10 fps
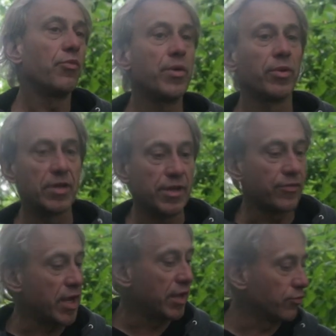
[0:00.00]
We believe
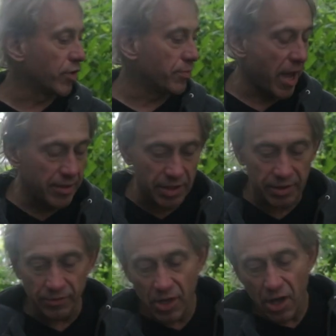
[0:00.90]
in
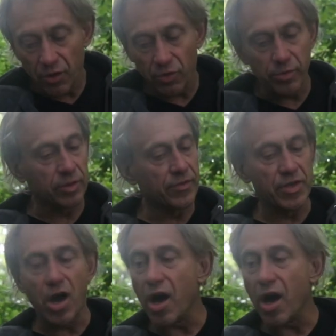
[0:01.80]
repenting. We believe in